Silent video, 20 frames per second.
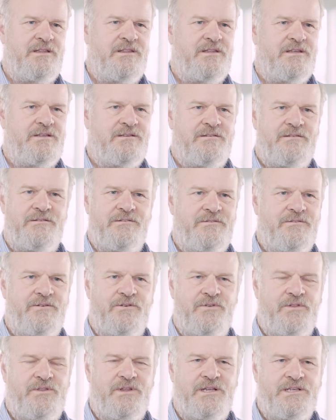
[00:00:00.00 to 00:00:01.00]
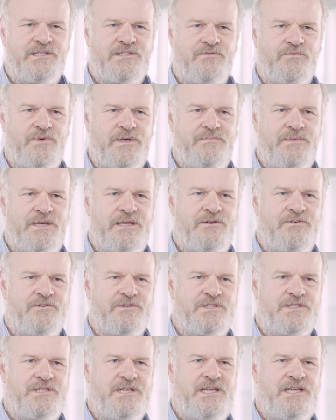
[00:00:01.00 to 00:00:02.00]
that on things that we may
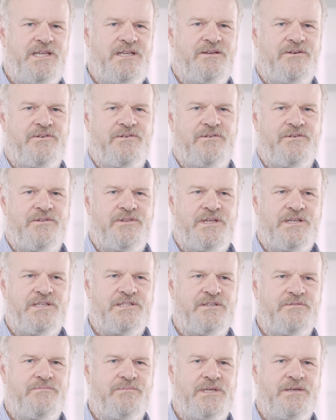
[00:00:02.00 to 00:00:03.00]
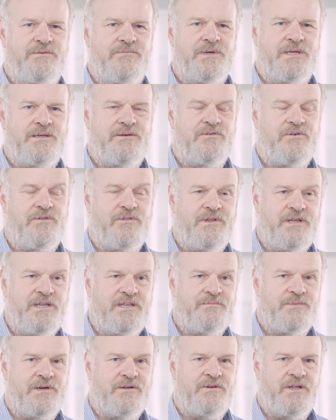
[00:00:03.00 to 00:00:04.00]
not see or things that may we not
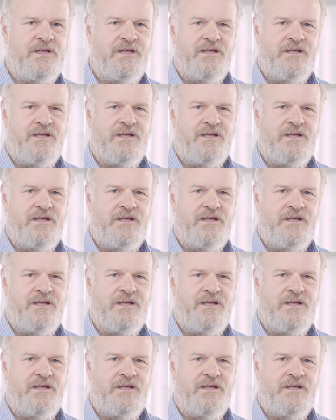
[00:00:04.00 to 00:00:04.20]
think about.